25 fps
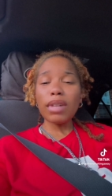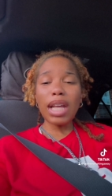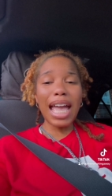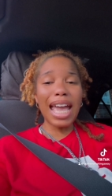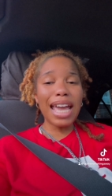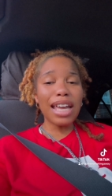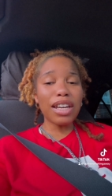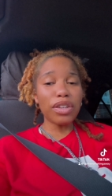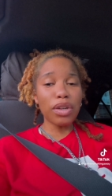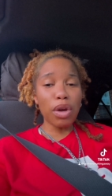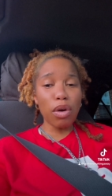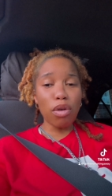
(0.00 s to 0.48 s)

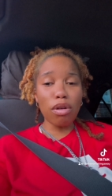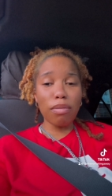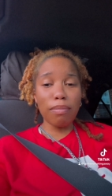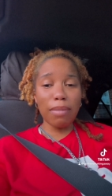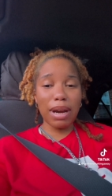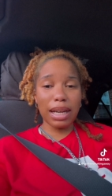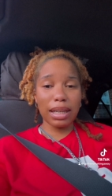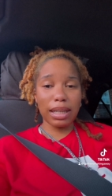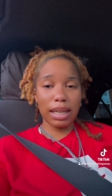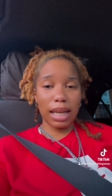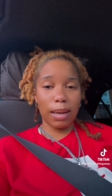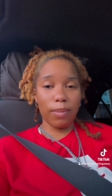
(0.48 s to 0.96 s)
and knowing
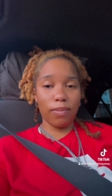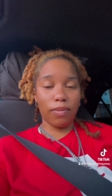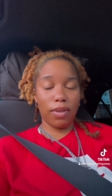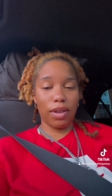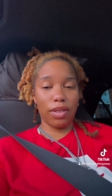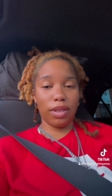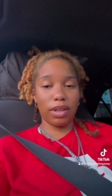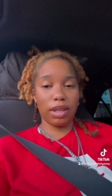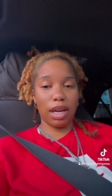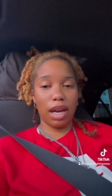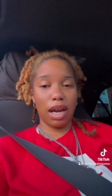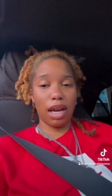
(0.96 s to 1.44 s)
my name,
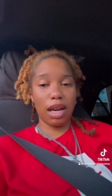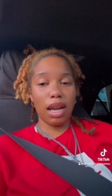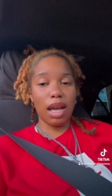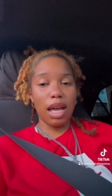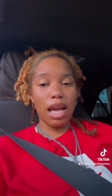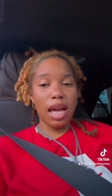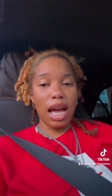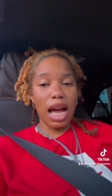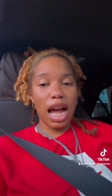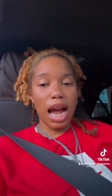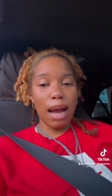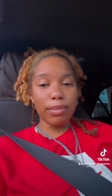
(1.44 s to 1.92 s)
Father God.
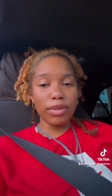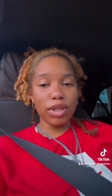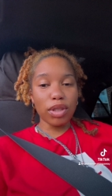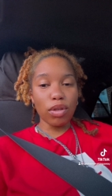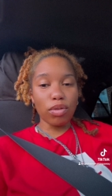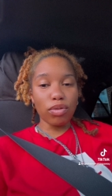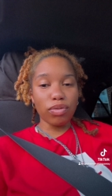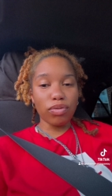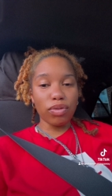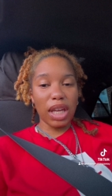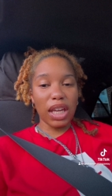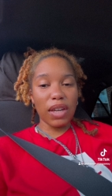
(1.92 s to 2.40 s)
I'm
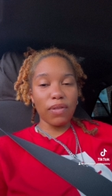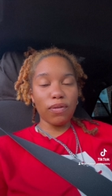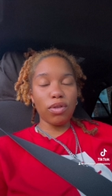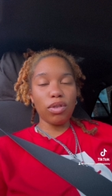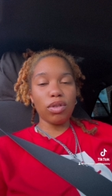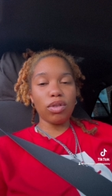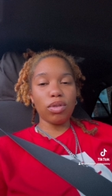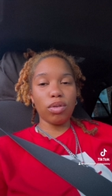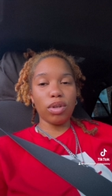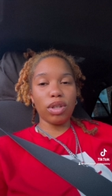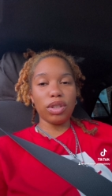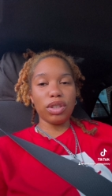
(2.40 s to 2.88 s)
so thankful,
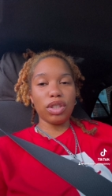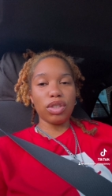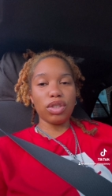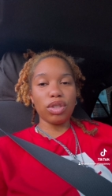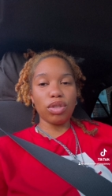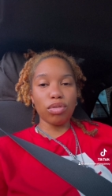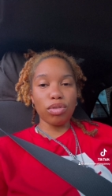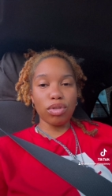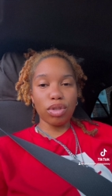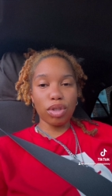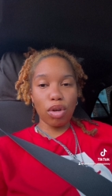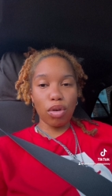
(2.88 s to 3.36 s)
Lord, that
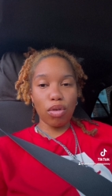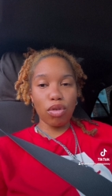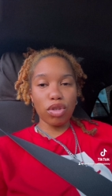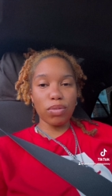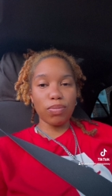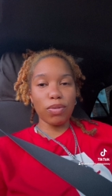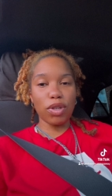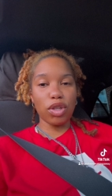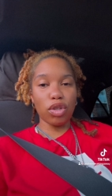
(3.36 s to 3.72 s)
you chose me.